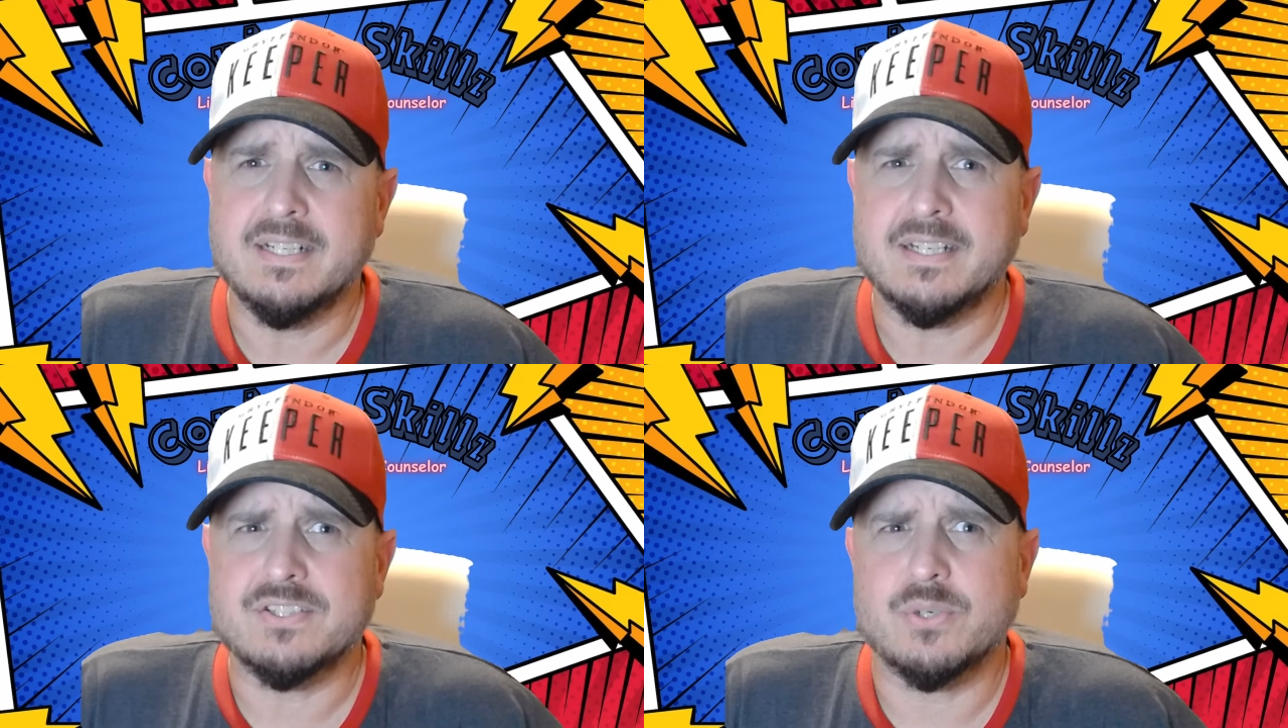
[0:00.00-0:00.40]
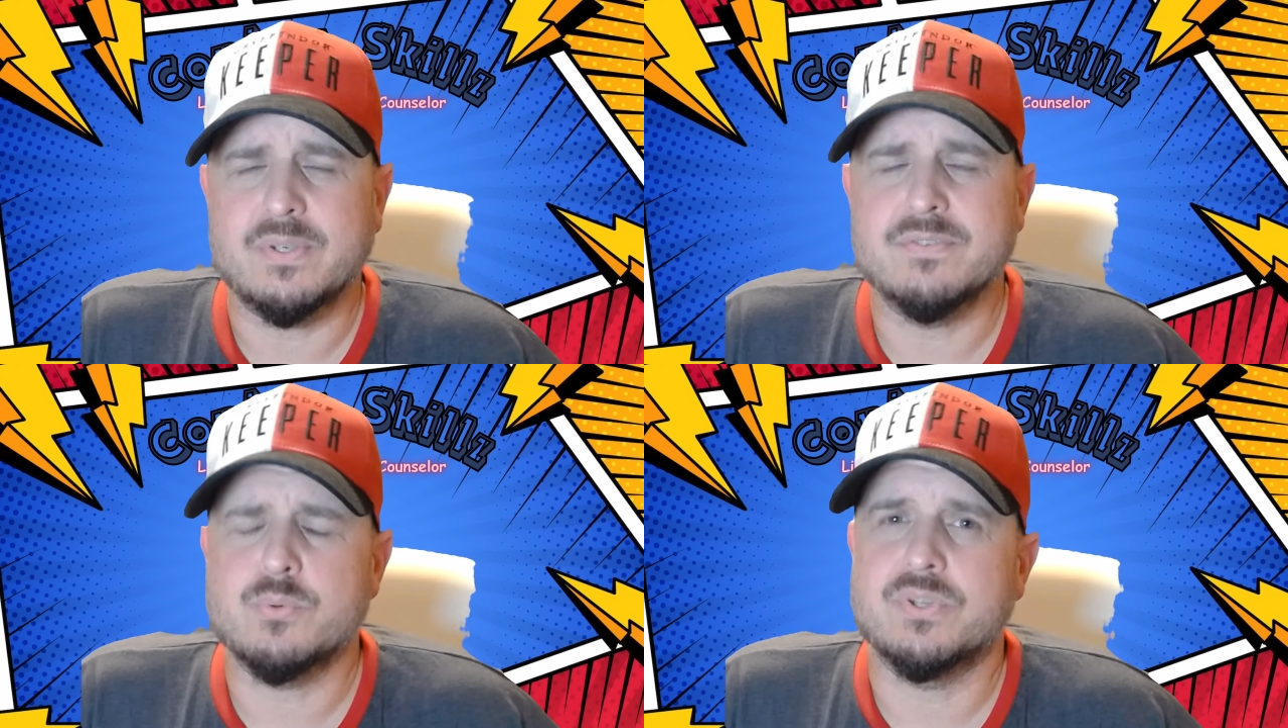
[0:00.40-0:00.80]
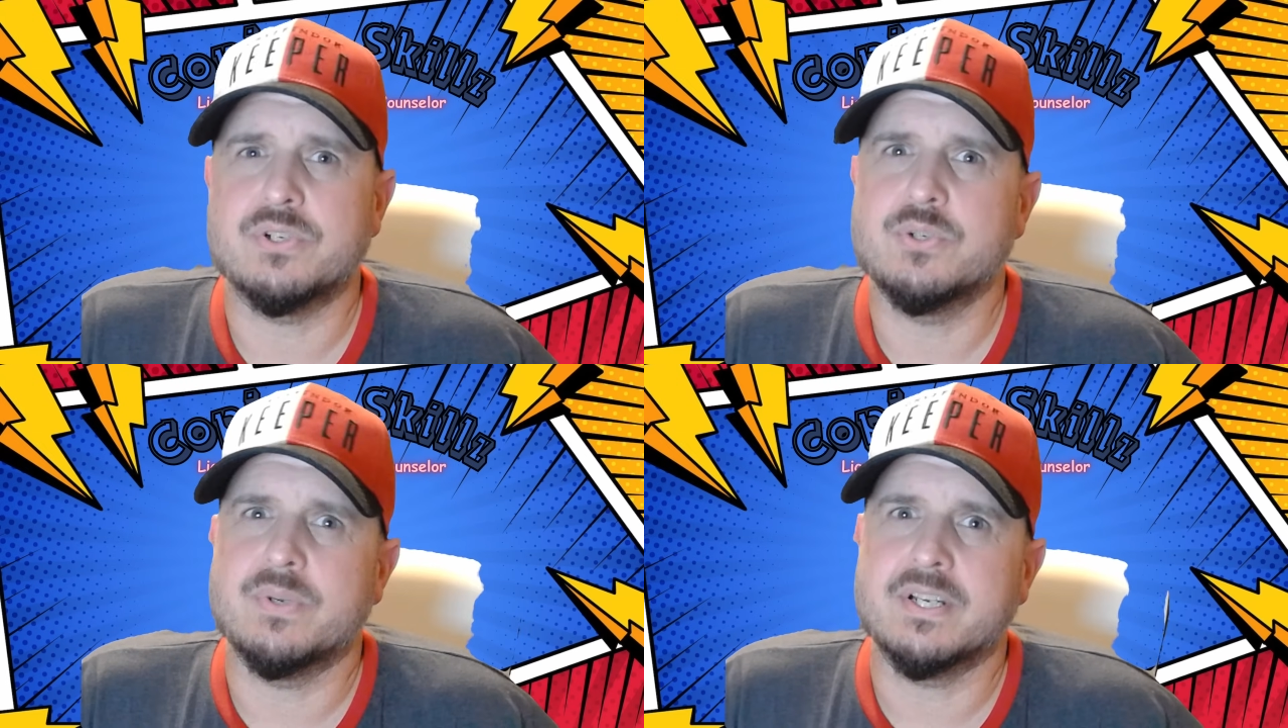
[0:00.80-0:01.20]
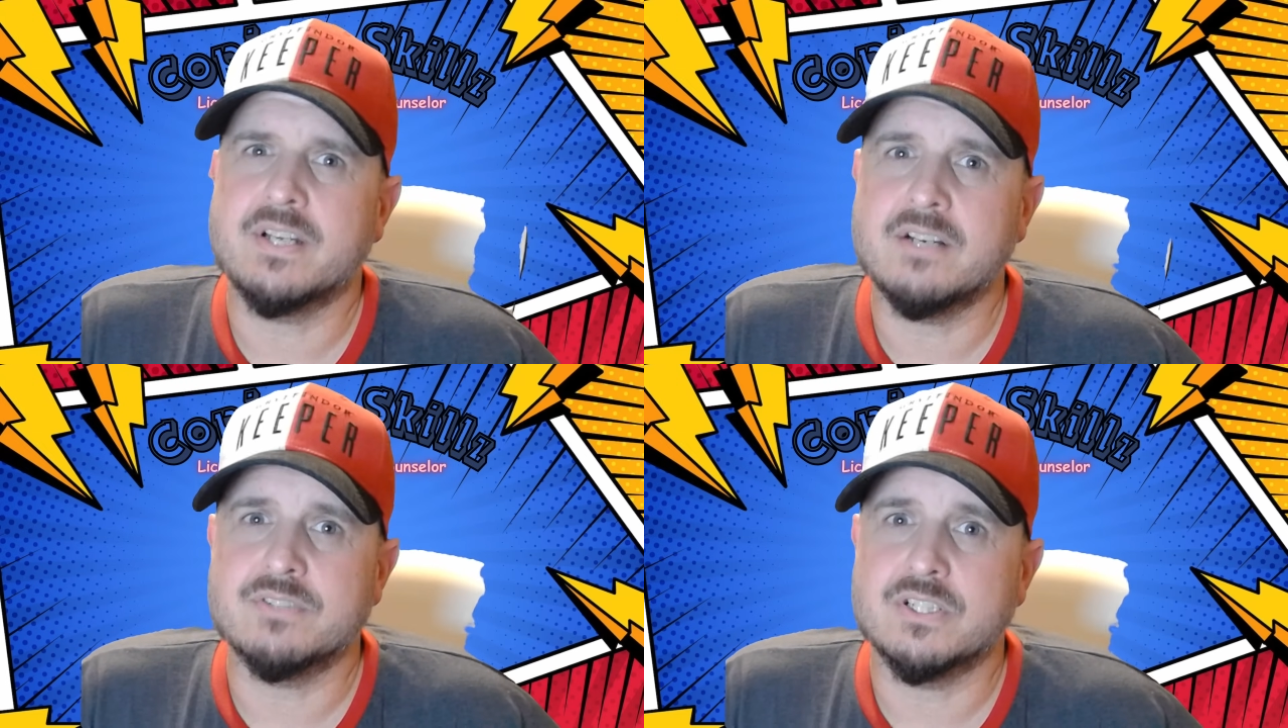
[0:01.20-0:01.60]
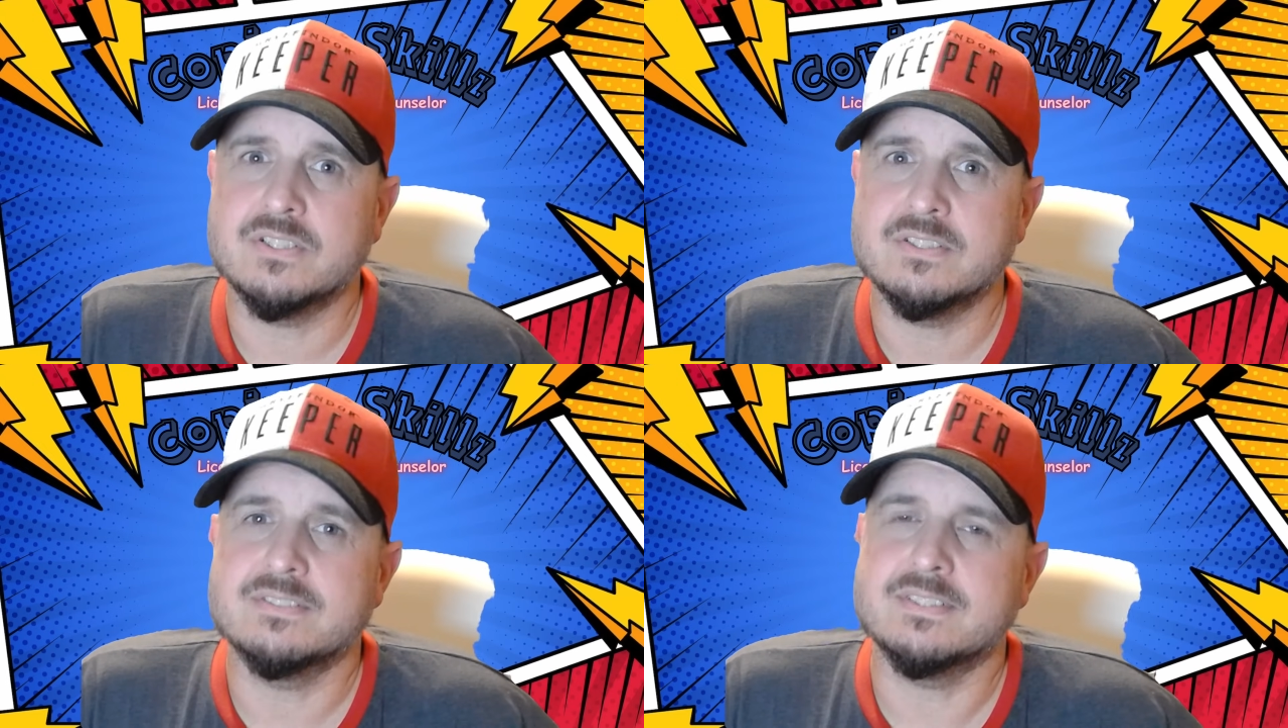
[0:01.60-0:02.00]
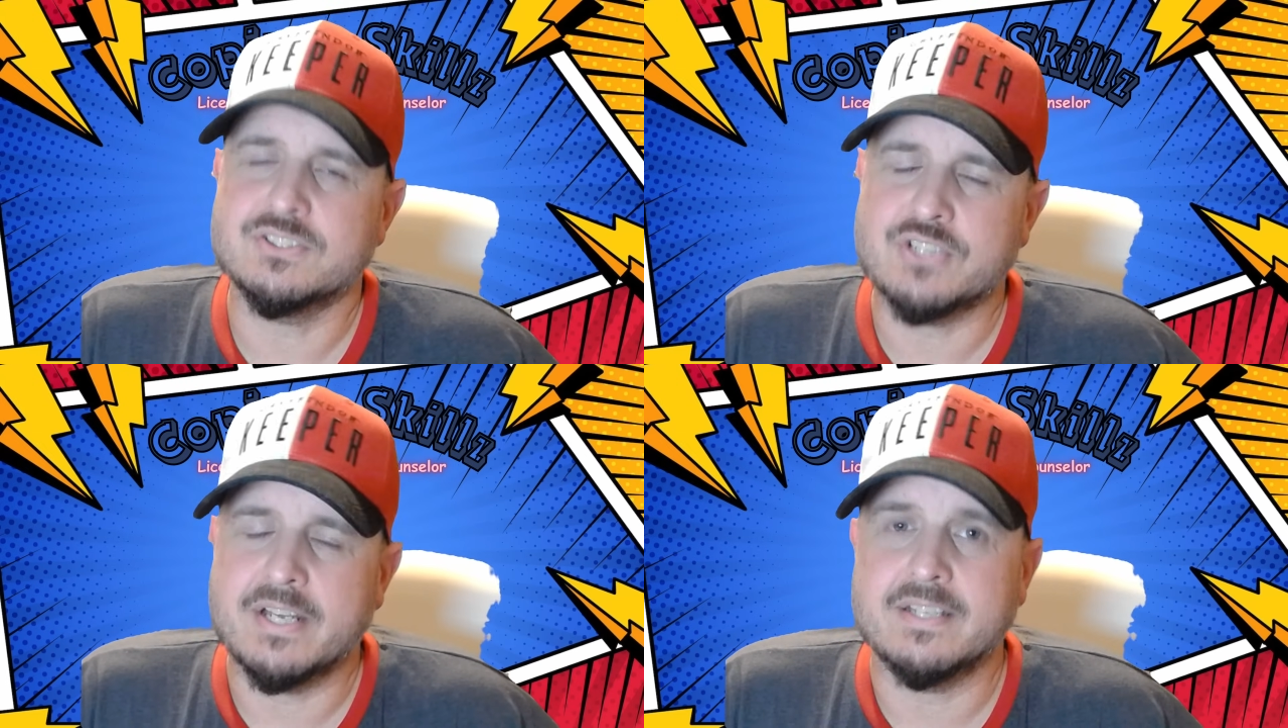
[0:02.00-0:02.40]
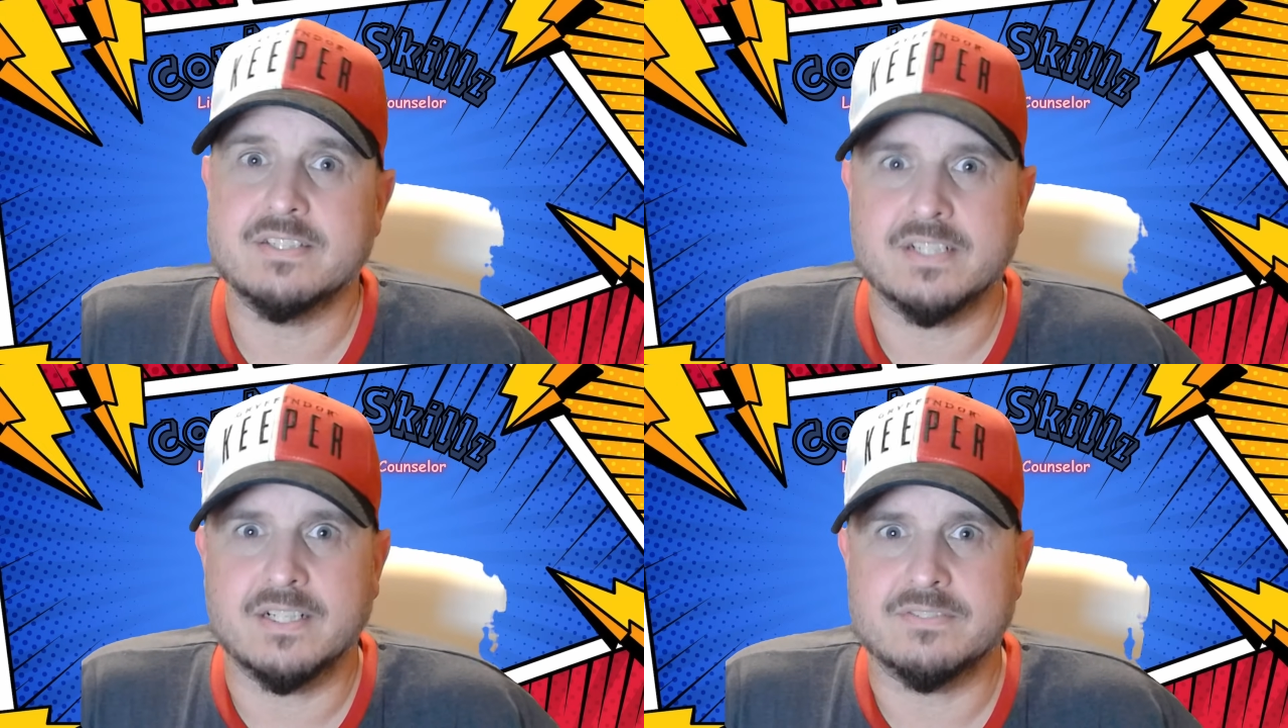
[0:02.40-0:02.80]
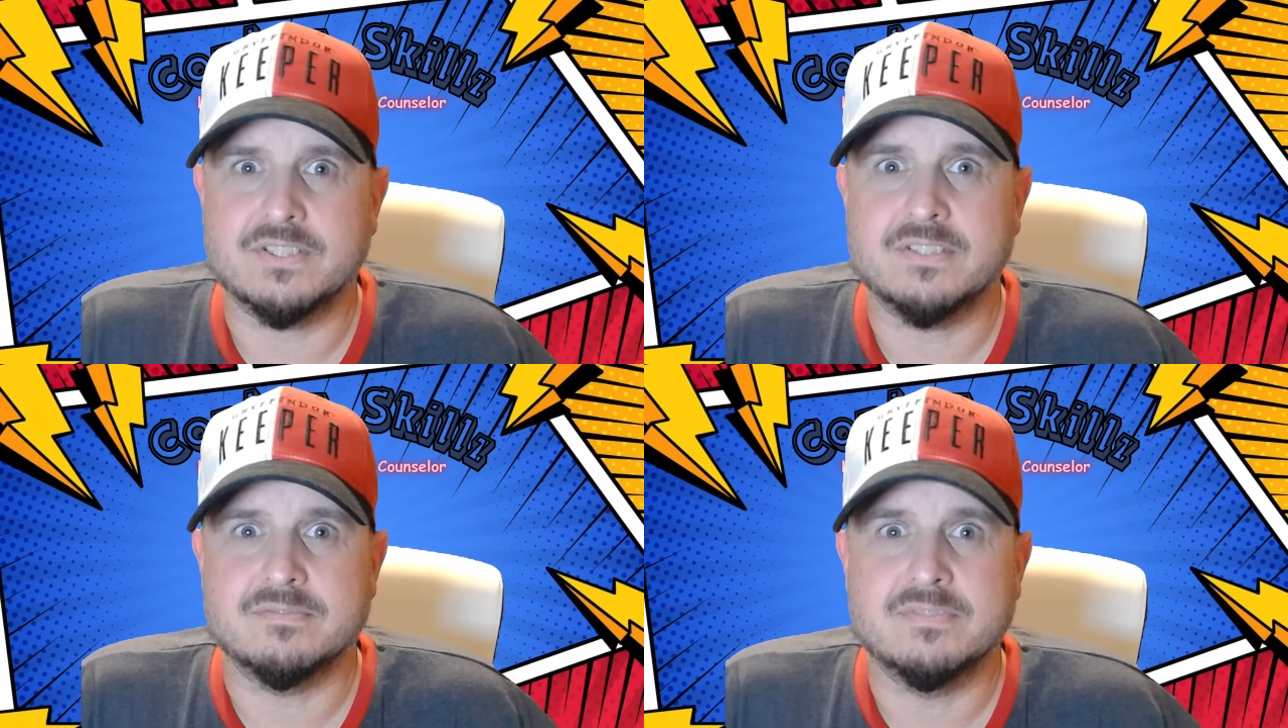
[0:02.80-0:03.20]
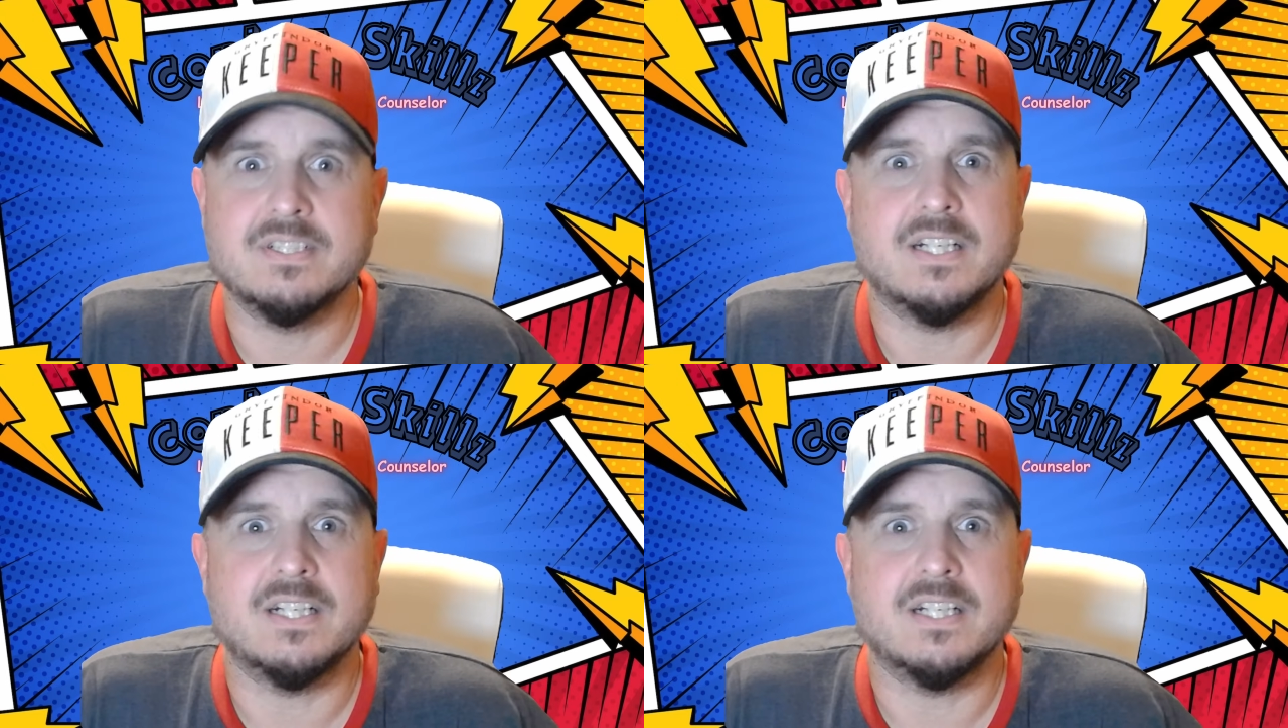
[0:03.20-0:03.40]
And so even when they're doing a cover, that's right, it's a cover